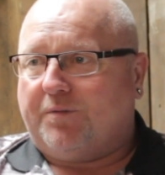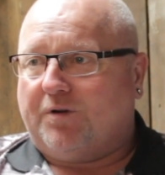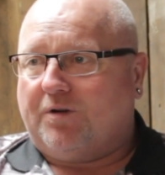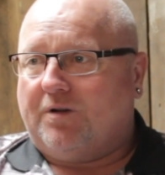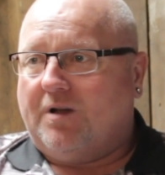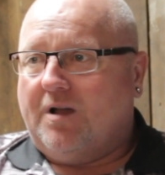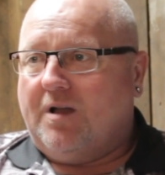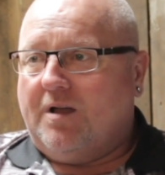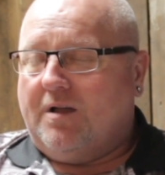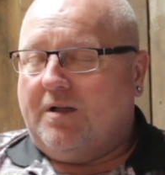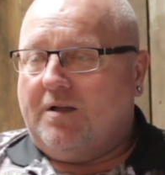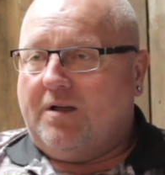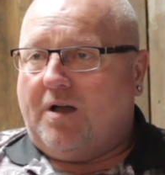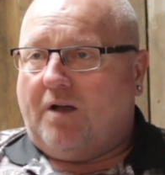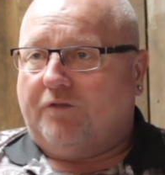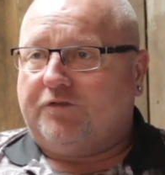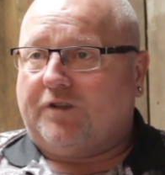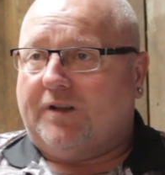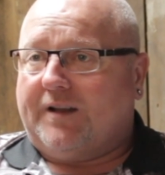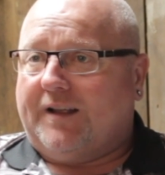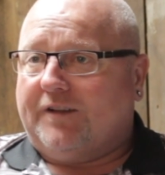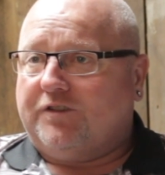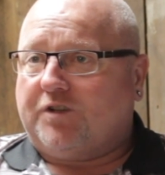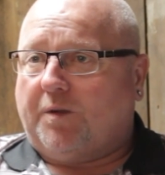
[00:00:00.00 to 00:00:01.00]
But
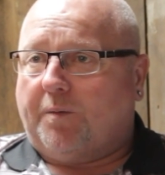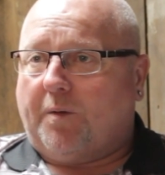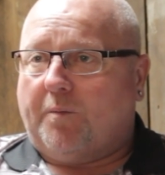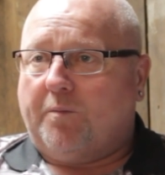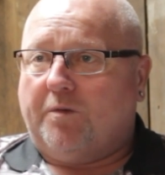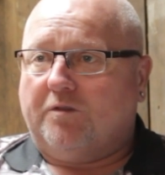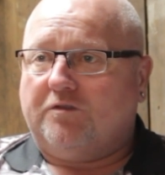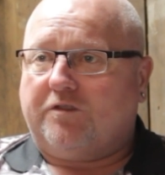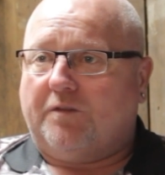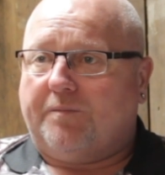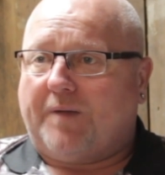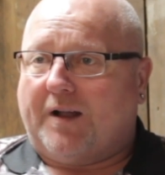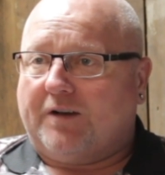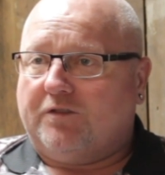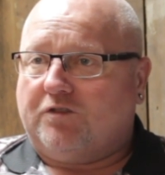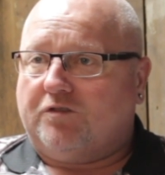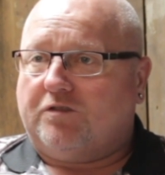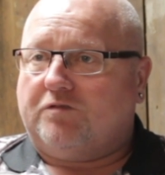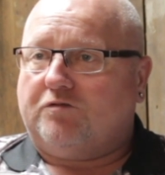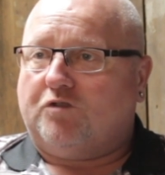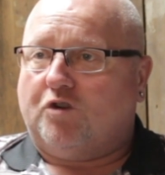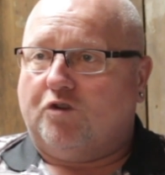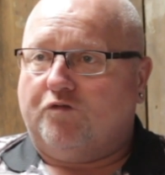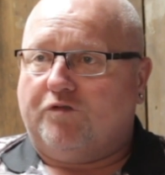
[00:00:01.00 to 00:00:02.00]
obviously the last couple of months have had
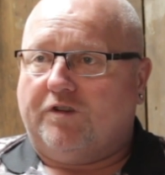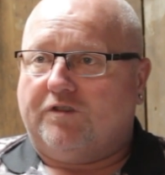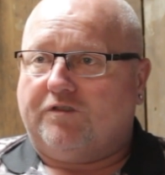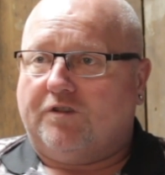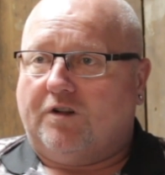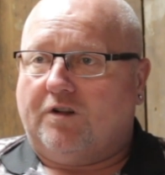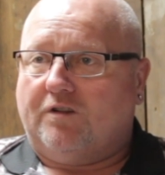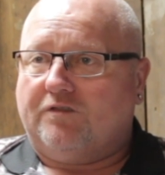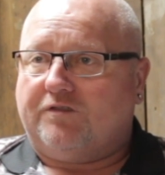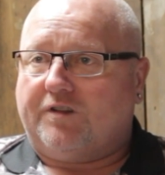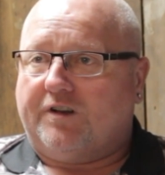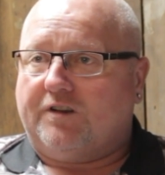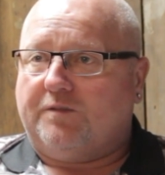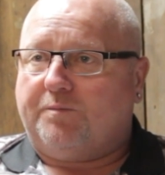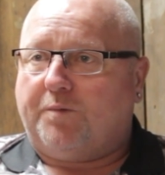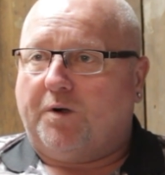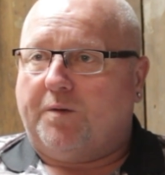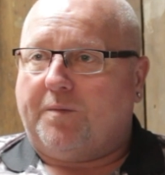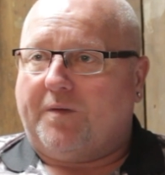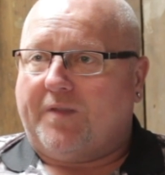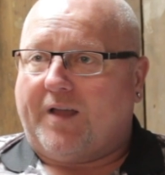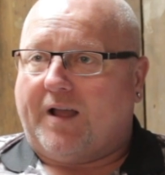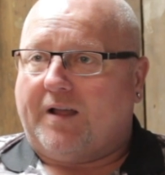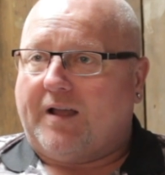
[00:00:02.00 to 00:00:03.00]
good results and
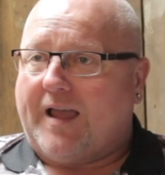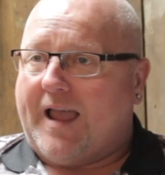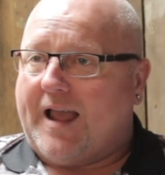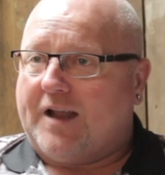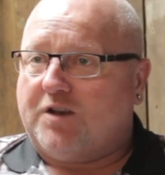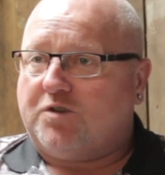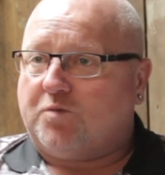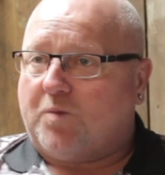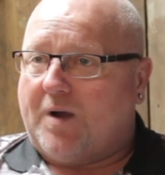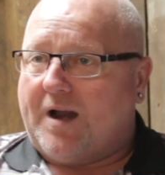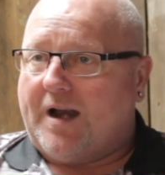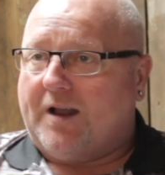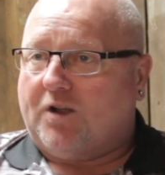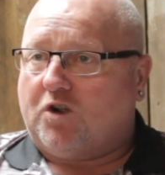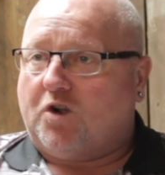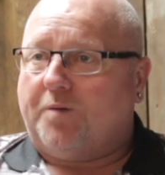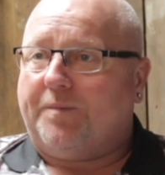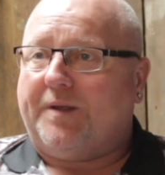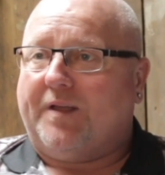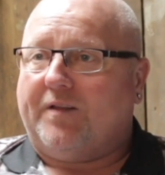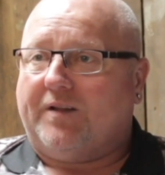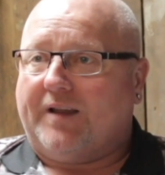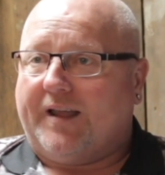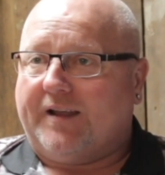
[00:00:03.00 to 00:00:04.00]
put me on that edge where I
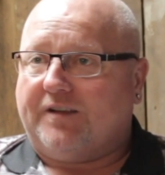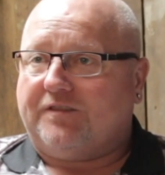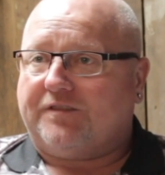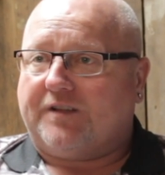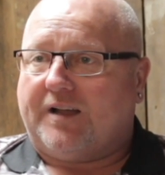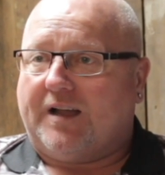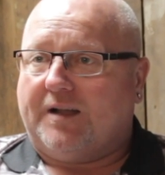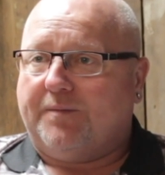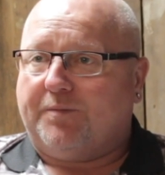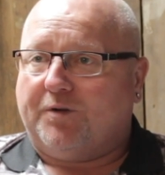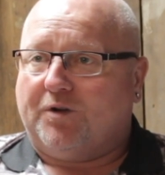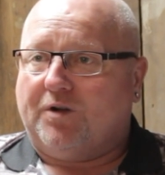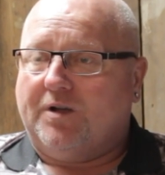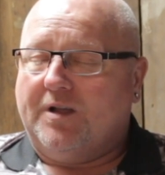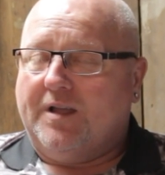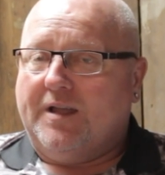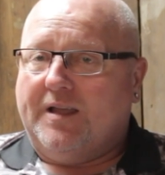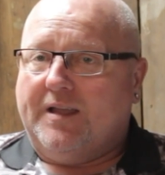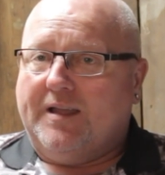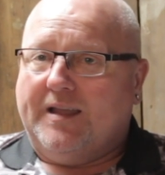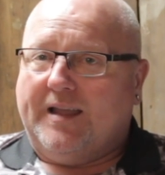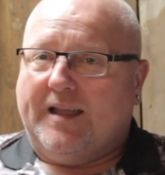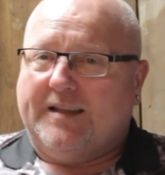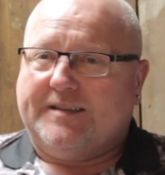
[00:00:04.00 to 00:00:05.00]
could be in the Lakeside, but
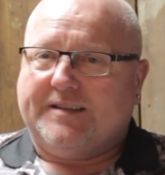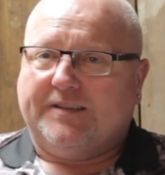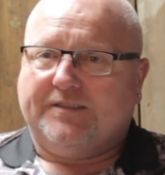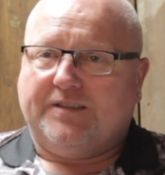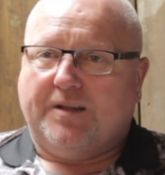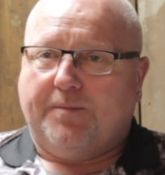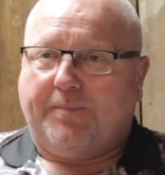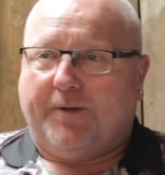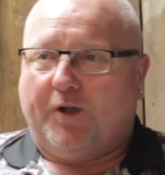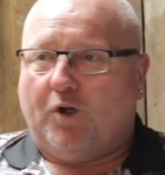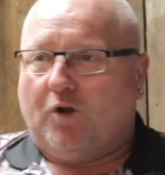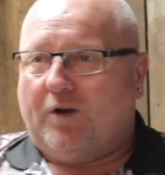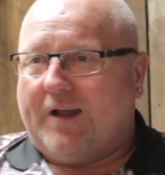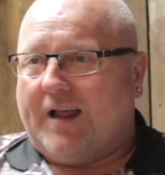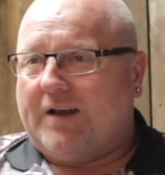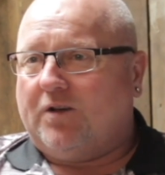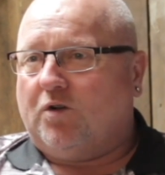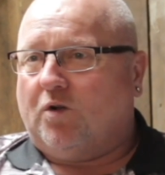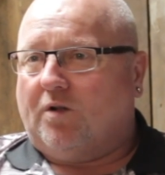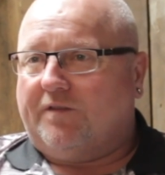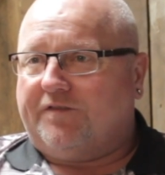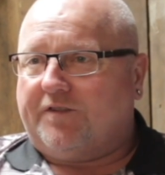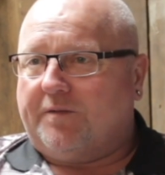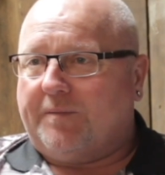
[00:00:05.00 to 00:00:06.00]
it isn't the be-all and
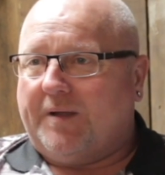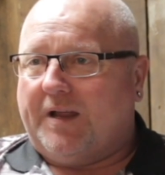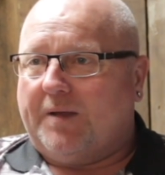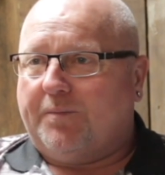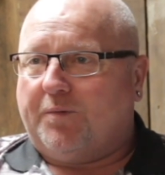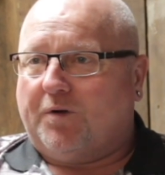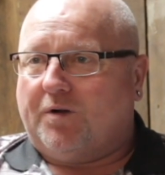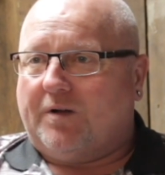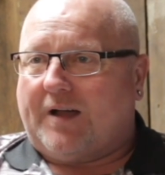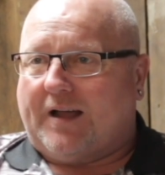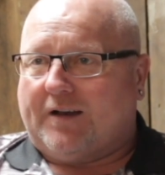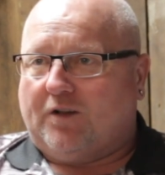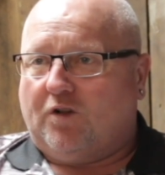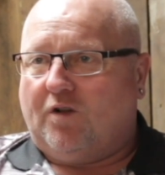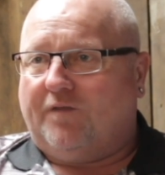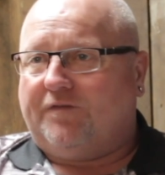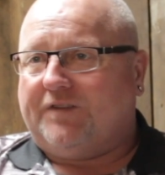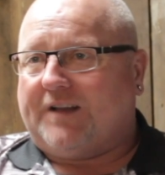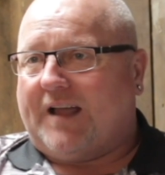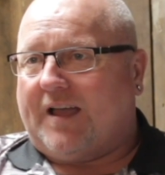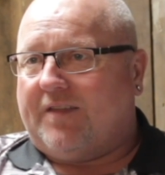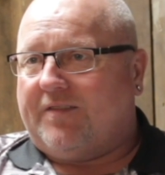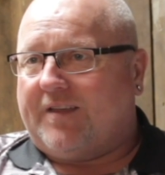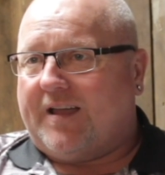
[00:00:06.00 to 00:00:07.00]
end-all for me. But I'd love
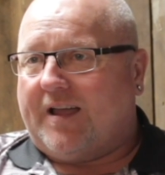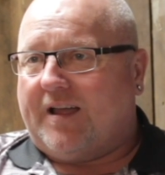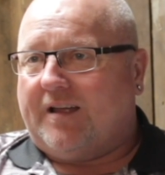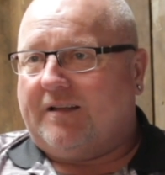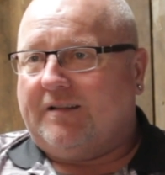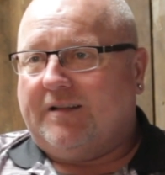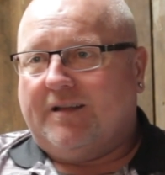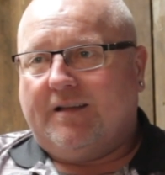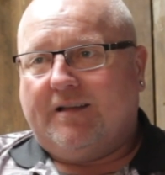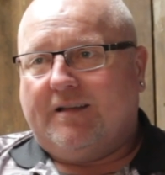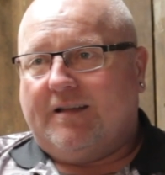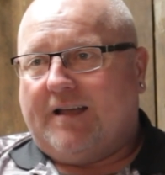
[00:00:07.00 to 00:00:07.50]
to get there.